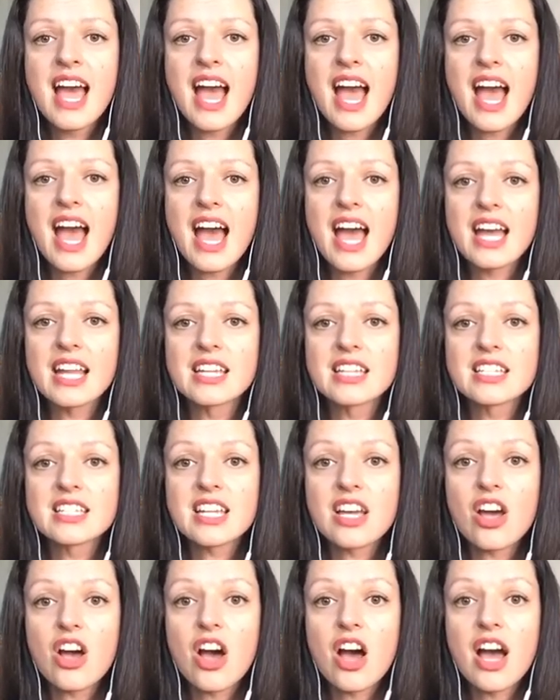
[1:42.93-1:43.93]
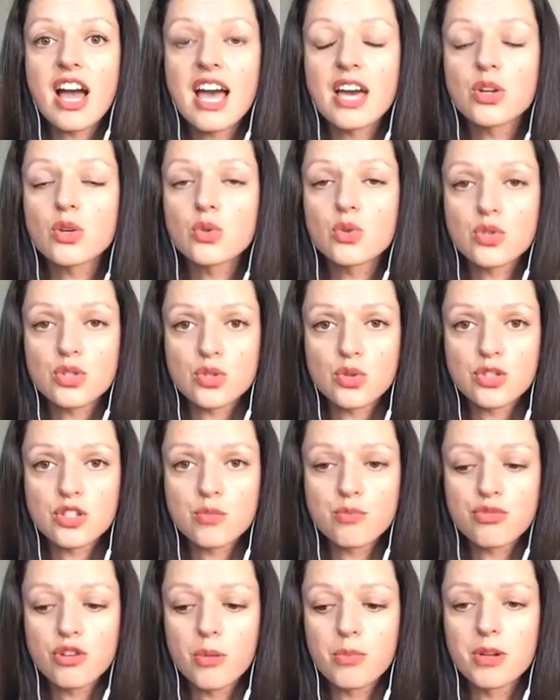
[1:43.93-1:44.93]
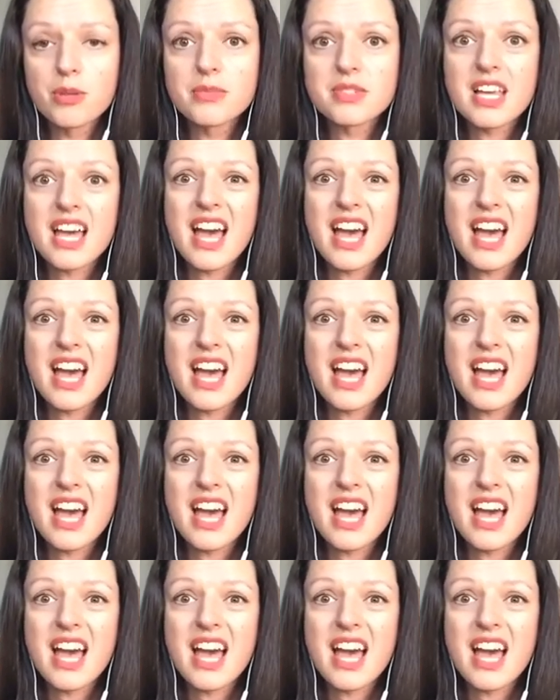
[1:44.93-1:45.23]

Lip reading: and I had all sorts of problems.